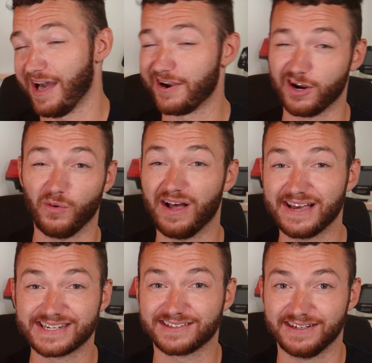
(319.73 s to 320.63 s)
I don't know why I
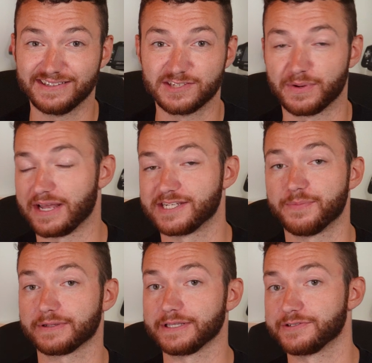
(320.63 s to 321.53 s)
decline this, but I
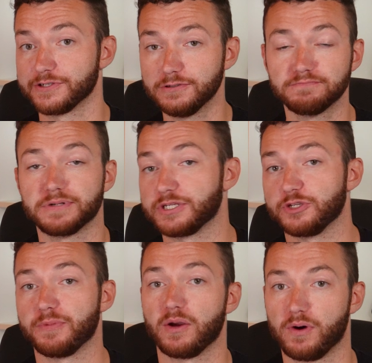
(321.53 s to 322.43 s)
typically do, but
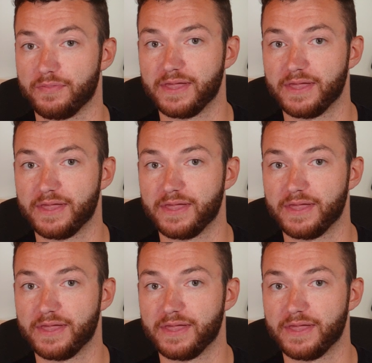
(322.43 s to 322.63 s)
you might want